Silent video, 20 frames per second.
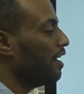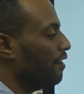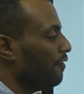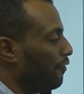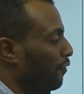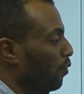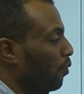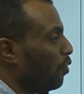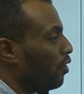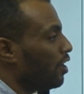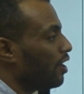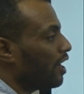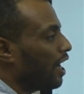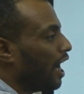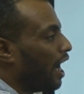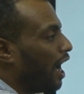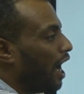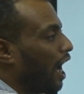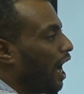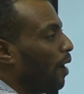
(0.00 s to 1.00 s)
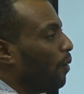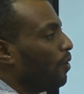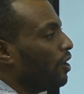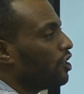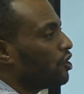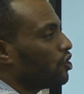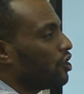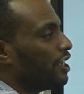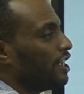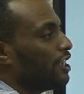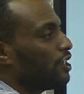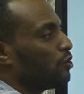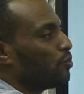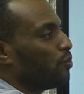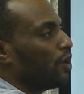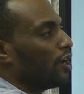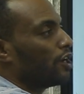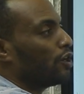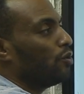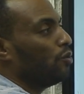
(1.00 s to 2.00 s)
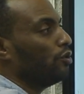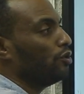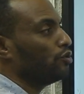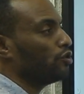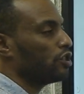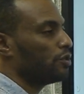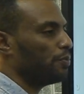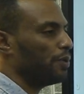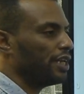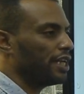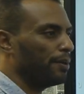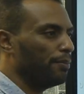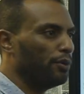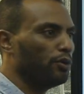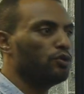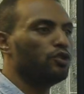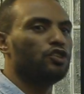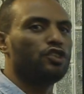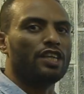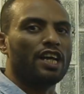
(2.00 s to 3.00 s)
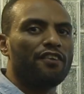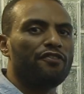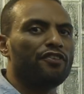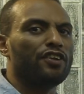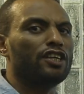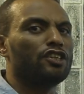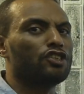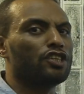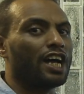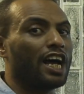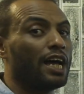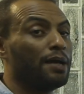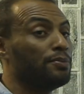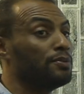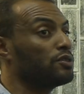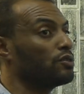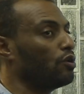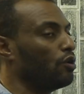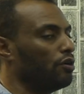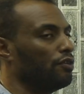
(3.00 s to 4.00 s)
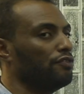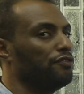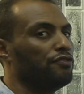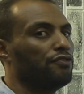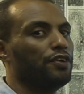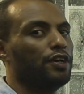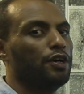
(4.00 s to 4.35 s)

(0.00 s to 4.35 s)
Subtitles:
for our sheet we are going to speak about different types of